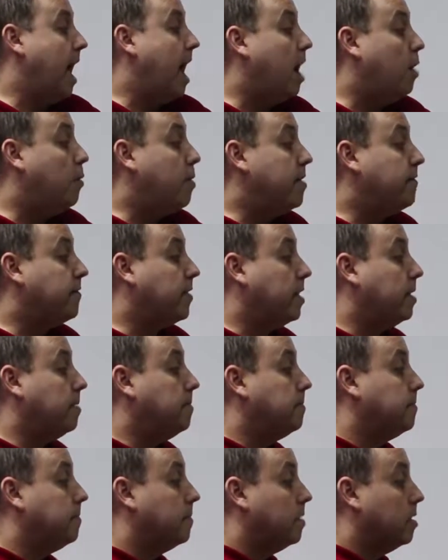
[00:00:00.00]

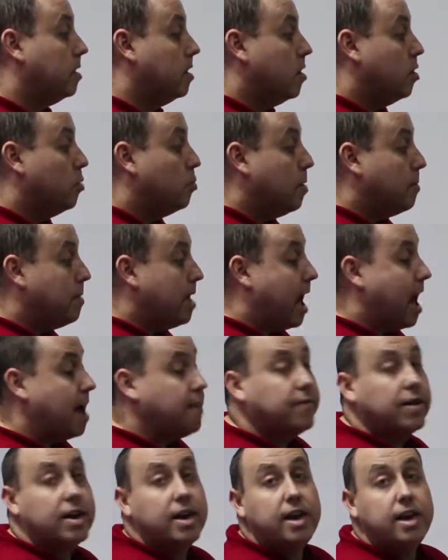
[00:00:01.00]
However, when we have